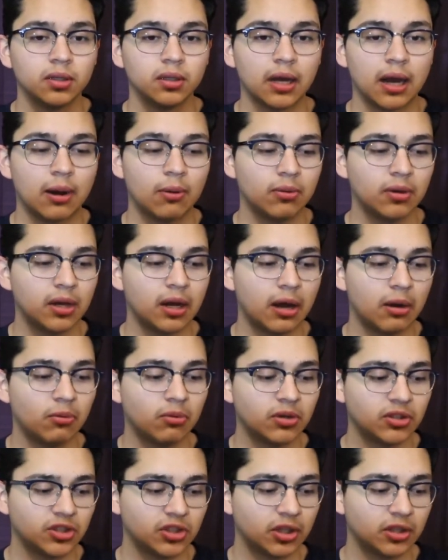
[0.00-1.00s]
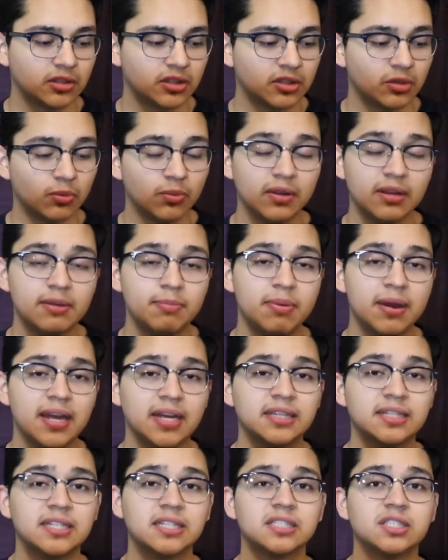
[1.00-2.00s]
I want I want y'all to really pay
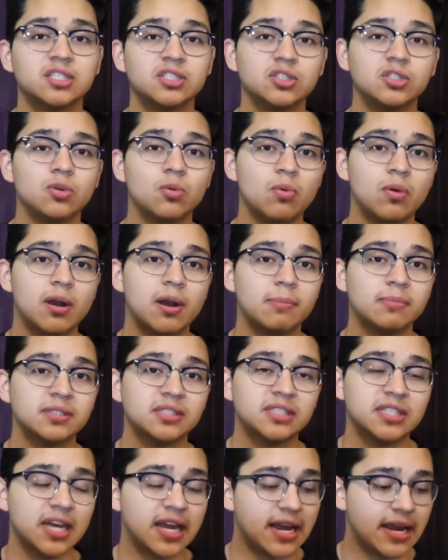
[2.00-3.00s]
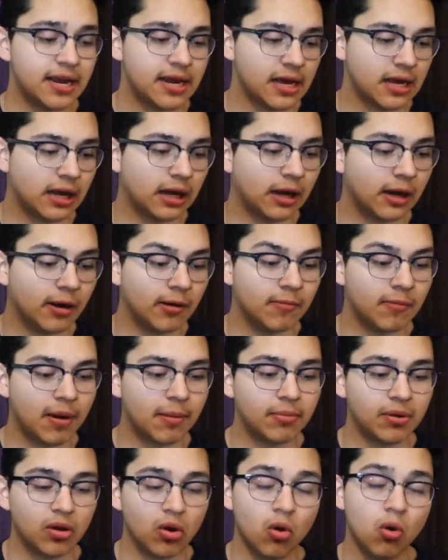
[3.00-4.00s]
attention to what I'm gonna say um, I'm
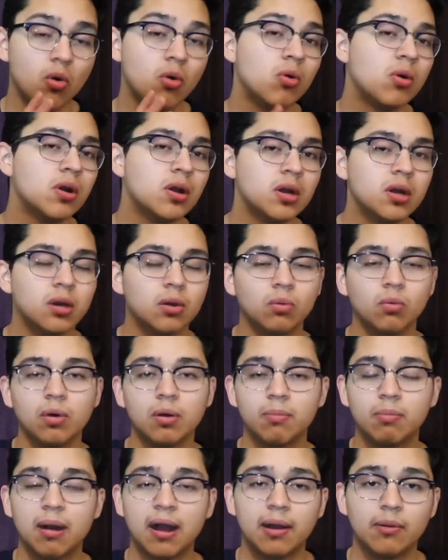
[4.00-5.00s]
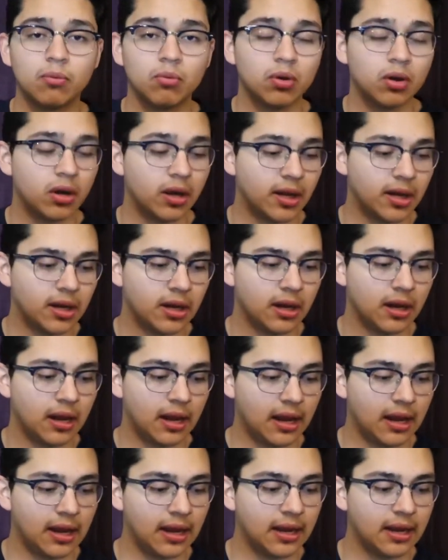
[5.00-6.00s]
gonna go one by one
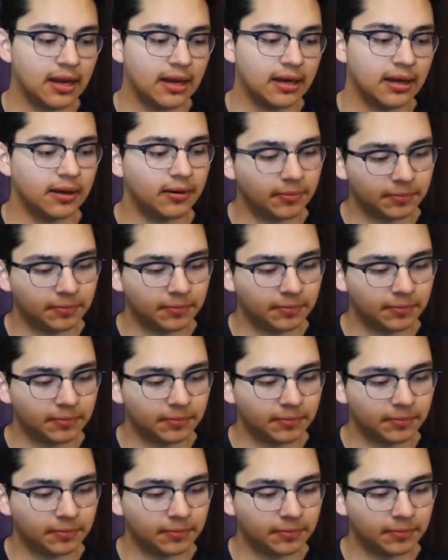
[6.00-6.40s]
and